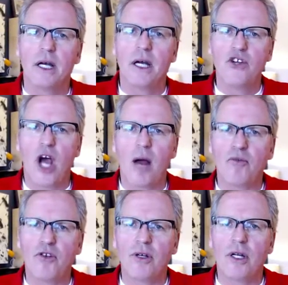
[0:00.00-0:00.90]

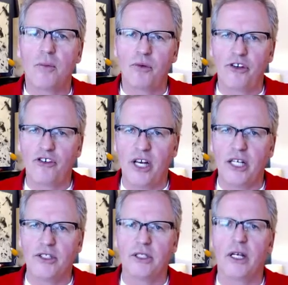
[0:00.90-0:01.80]
adoption, and
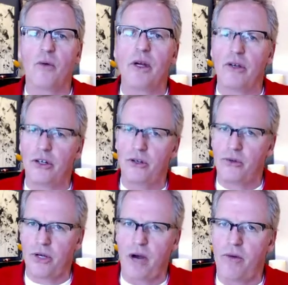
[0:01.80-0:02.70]
appreciation that you
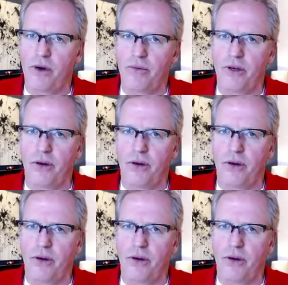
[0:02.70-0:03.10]
cover